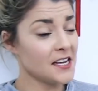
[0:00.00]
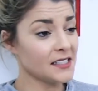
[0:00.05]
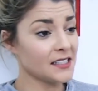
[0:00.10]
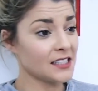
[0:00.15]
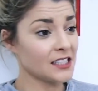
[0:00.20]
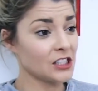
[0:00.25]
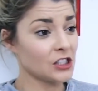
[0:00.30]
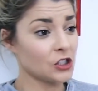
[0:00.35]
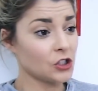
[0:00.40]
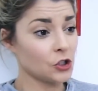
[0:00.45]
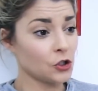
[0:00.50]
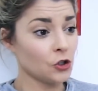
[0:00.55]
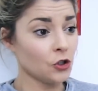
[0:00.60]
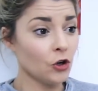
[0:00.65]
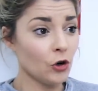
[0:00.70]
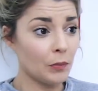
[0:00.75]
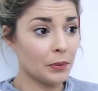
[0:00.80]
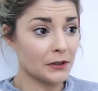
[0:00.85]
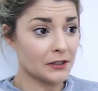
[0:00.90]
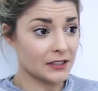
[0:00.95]
this is
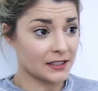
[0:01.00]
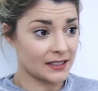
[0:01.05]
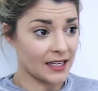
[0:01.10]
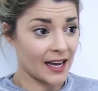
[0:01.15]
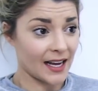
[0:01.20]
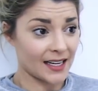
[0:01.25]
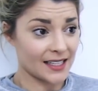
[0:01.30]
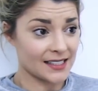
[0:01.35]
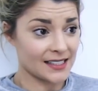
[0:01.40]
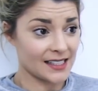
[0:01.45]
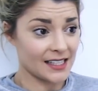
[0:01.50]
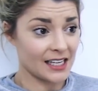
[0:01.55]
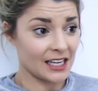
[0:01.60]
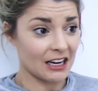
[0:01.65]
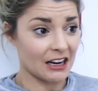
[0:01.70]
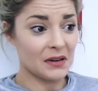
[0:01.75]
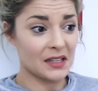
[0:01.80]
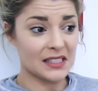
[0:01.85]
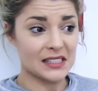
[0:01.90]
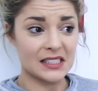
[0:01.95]
super
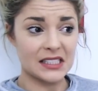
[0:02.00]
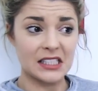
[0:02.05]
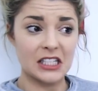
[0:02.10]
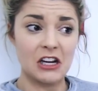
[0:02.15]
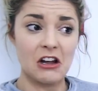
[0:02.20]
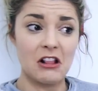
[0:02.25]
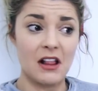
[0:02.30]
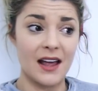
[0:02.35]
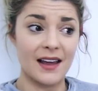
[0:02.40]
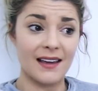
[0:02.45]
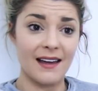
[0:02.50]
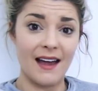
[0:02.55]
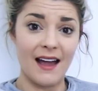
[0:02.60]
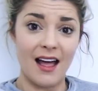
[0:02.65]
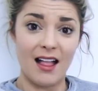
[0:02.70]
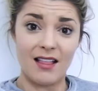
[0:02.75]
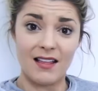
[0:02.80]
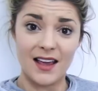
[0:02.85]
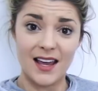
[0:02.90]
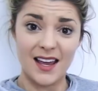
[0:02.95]
sexy, but still like
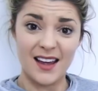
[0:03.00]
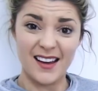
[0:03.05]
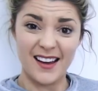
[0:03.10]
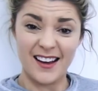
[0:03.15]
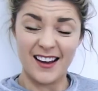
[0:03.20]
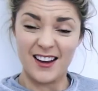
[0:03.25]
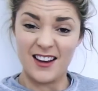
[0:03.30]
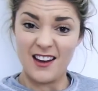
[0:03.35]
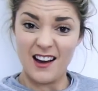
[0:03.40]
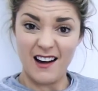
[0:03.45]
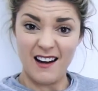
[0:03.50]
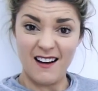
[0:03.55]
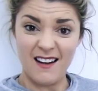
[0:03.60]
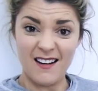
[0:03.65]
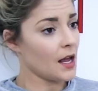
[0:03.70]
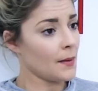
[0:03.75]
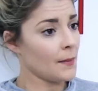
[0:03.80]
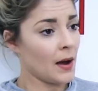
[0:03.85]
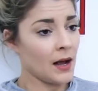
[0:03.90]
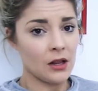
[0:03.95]
elegant and
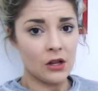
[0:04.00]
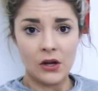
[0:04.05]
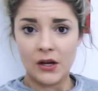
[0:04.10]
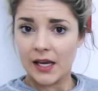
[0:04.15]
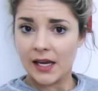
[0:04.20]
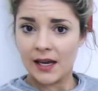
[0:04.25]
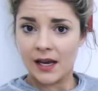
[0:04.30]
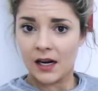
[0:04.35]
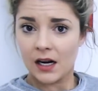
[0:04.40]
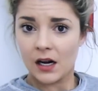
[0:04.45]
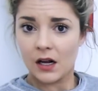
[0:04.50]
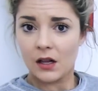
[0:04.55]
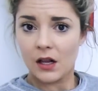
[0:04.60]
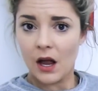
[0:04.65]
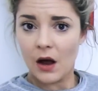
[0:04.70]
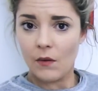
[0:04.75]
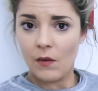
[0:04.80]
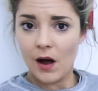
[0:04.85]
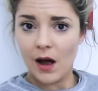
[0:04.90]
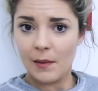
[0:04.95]
young. Am I looking at a
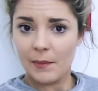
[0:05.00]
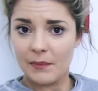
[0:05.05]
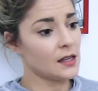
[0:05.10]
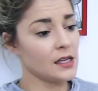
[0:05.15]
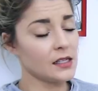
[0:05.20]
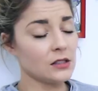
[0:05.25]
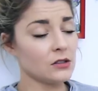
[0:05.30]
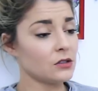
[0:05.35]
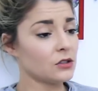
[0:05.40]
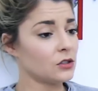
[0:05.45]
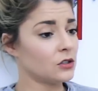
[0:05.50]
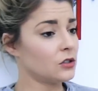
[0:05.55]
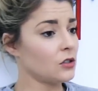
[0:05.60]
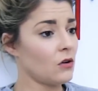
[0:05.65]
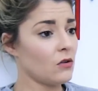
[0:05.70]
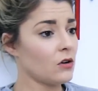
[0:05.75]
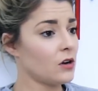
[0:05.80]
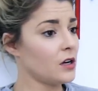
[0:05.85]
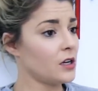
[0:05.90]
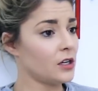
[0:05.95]
glow up? This looks
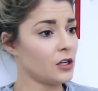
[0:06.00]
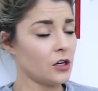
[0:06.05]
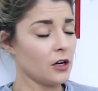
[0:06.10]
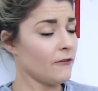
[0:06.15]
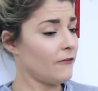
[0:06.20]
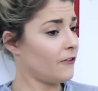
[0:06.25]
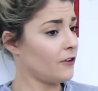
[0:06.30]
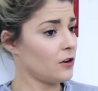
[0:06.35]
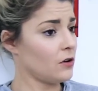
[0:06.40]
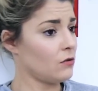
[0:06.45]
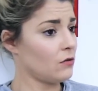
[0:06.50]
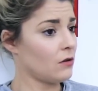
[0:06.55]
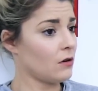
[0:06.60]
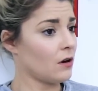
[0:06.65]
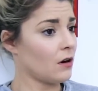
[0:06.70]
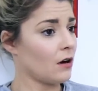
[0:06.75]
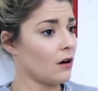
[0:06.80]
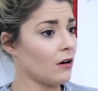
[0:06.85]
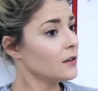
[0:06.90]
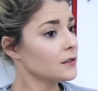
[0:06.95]
so good. Good for you,
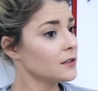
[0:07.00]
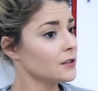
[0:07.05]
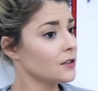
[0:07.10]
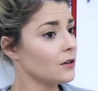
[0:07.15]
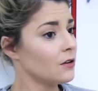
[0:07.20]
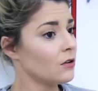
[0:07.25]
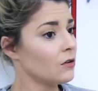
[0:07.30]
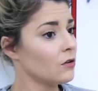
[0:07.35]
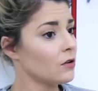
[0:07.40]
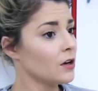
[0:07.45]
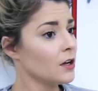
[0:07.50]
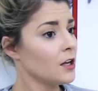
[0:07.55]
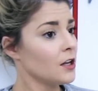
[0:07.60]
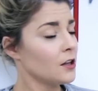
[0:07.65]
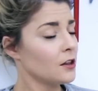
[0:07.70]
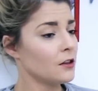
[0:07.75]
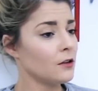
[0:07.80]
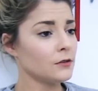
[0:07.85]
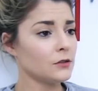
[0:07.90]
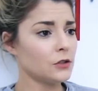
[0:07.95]
girl. Also,
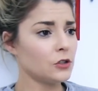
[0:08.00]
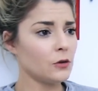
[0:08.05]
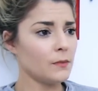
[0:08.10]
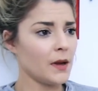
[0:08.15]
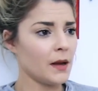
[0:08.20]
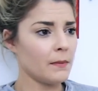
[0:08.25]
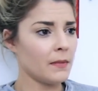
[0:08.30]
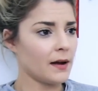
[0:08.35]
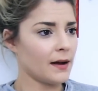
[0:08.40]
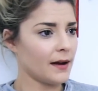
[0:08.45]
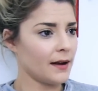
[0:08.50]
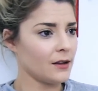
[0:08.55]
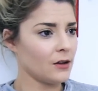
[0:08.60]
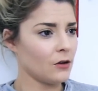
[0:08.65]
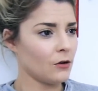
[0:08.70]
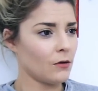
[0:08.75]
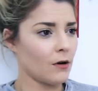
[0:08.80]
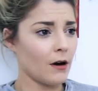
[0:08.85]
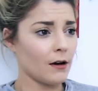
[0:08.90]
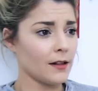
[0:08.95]
those two men behind
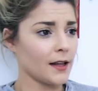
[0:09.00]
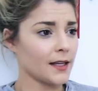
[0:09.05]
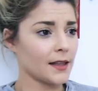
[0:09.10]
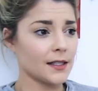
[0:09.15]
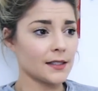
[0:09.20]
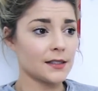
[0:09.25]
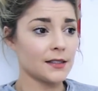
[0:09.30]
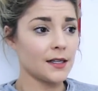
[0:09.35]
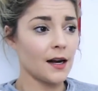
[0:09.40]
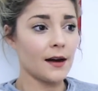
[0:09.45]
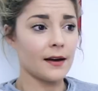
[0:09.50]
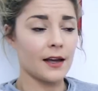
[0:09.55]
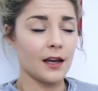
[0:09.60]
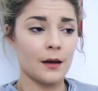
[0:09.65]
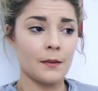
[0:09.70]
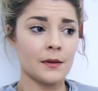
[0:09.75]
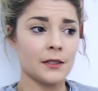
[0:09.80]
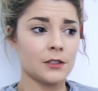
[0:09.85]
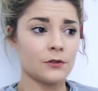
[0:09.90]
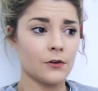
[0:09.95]
you are like the stock
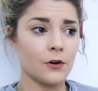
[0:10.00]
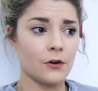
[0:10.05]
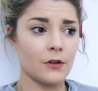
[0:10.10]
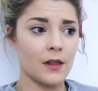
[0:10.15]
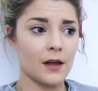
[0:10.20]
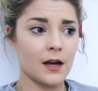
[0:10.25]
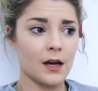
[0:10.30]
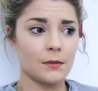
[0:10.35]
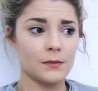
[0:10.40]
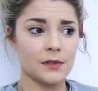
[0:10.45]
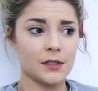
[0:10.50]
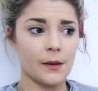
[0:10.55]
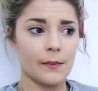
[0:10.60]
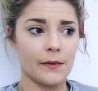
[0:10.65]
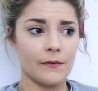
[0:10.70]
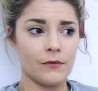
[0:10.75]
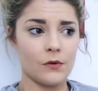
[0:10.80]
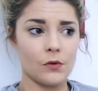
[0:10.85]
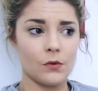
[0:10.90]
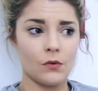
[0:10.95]
image photo that comes up
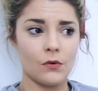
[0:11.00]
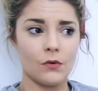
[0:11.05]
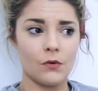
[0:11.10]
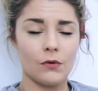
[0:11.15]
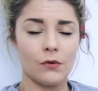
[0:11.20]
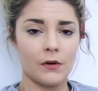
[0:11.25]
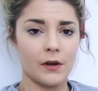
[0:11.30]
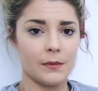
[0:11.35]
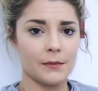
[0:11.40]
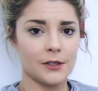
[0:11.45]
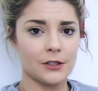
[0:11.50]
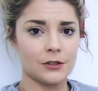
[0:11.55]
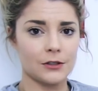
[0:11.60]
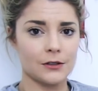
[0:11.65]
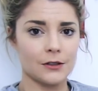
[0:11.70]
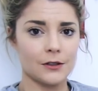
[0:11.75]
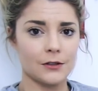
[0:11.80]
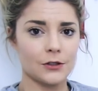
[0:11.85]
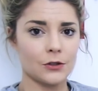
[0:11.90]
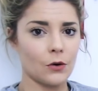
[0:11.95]
if you Google image
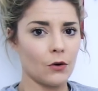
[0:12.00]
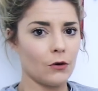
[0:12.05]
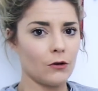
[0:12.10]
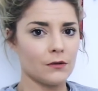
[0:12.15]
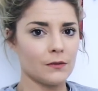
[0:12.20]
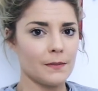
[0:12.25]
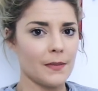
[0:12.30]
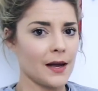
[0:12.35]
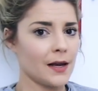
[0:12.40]
search old